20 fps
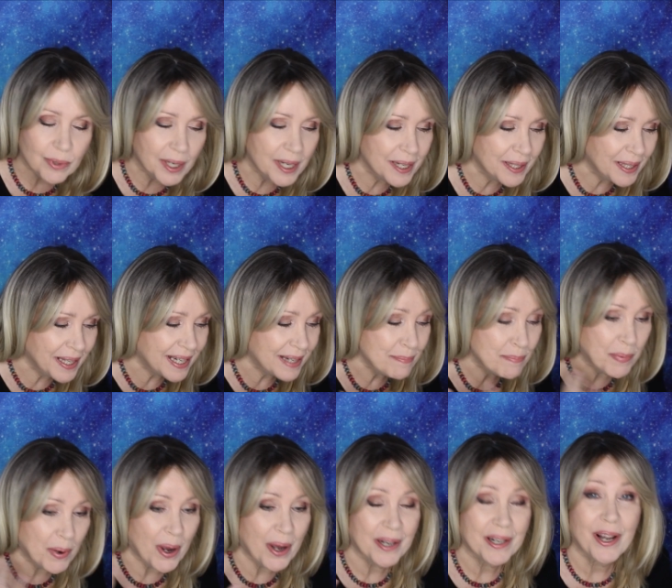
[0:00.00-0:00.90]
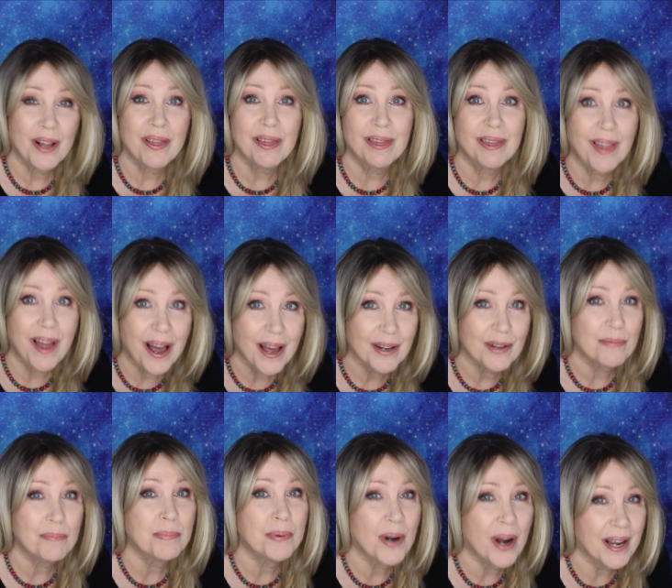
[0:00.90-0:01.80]
really bought a lot
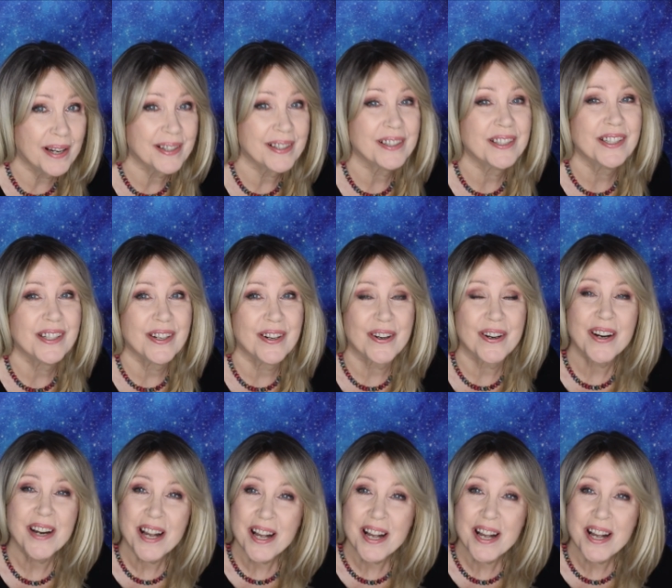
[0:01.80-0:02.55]
of products here.